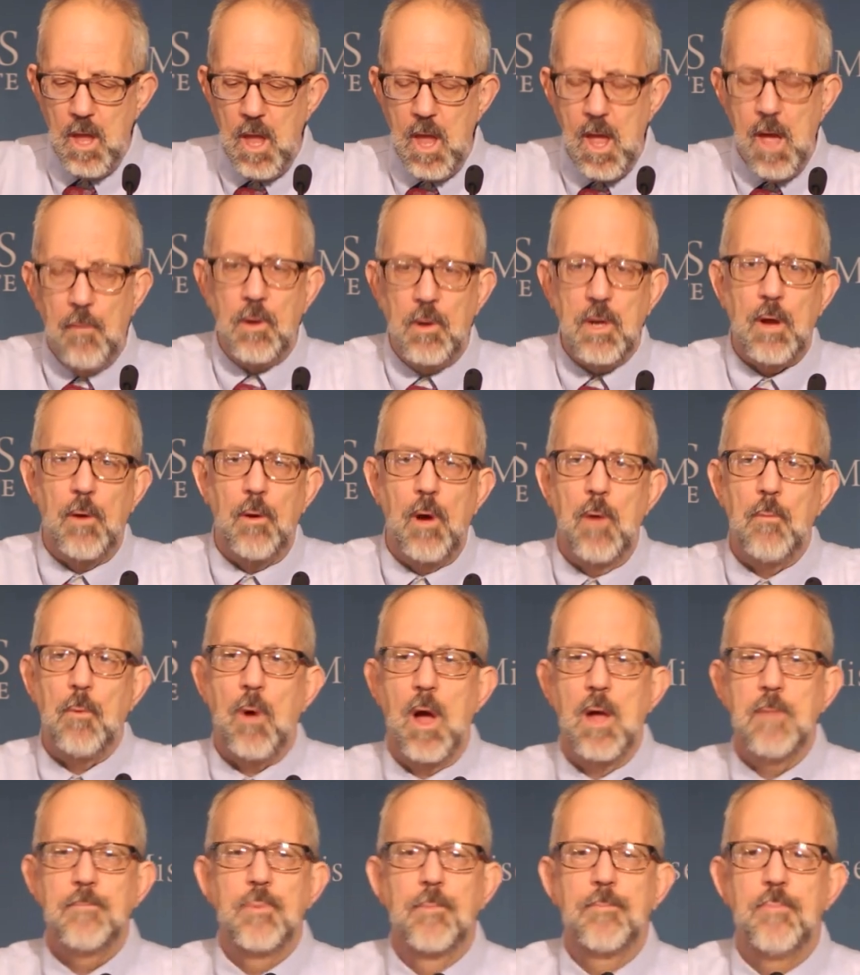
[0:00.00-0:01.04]
And what
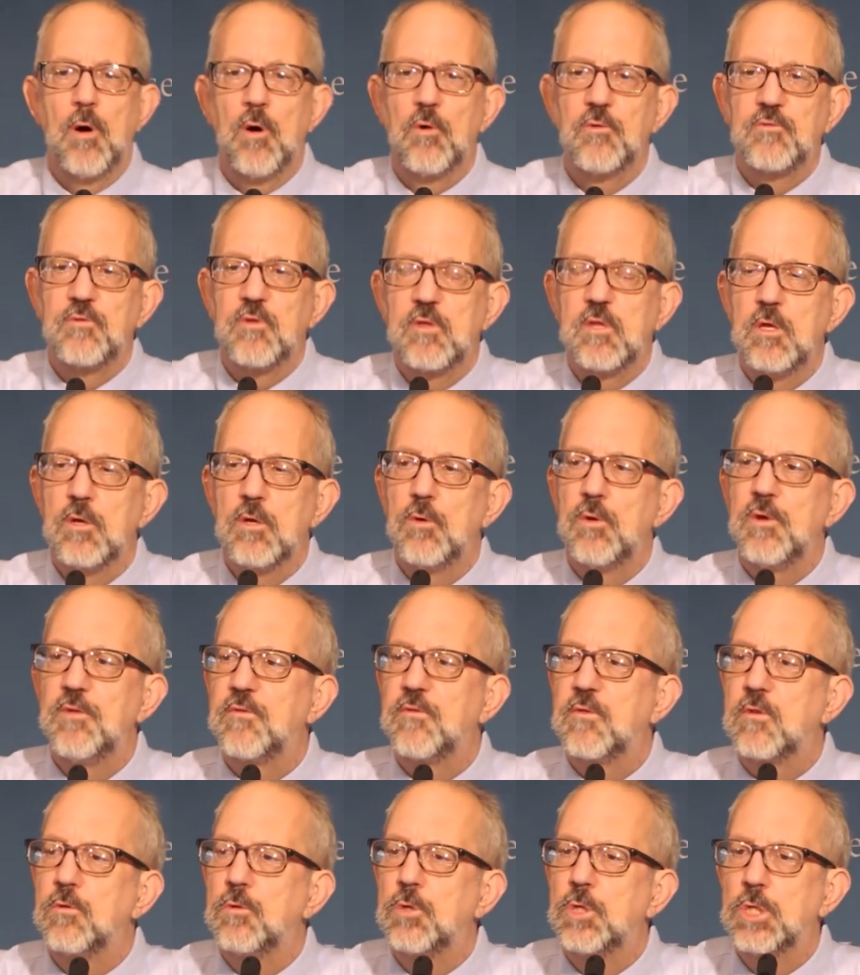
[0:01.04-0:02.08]
I propose to do is
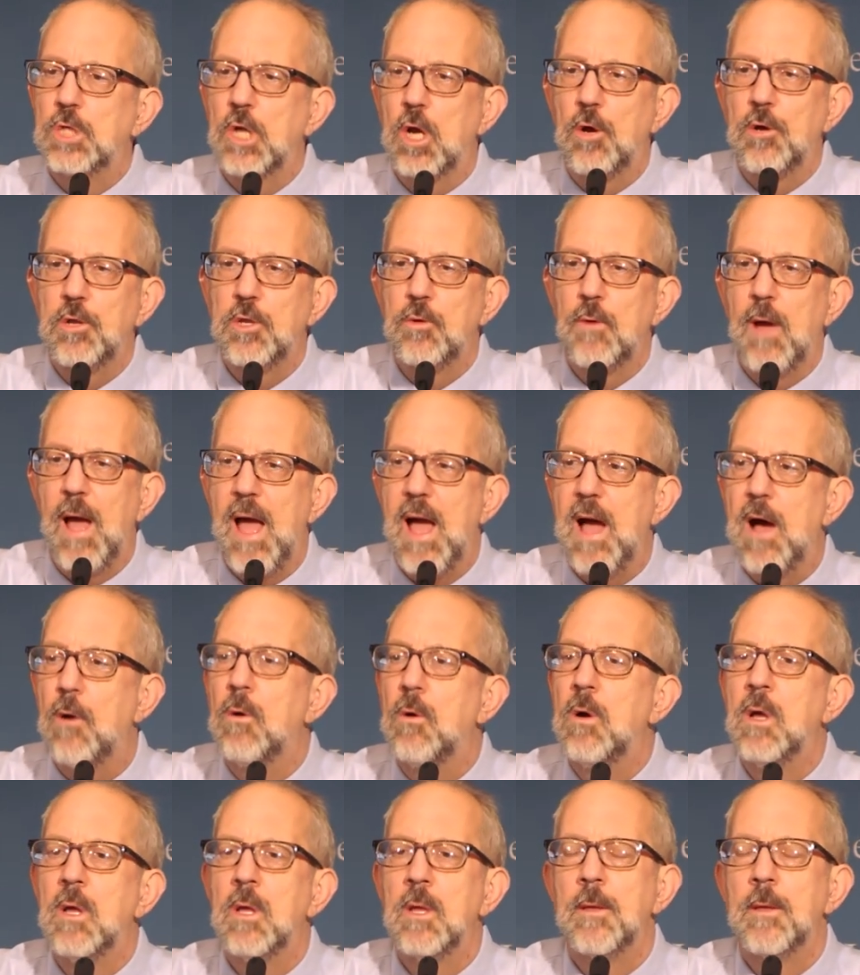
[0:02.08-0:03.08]
to show you how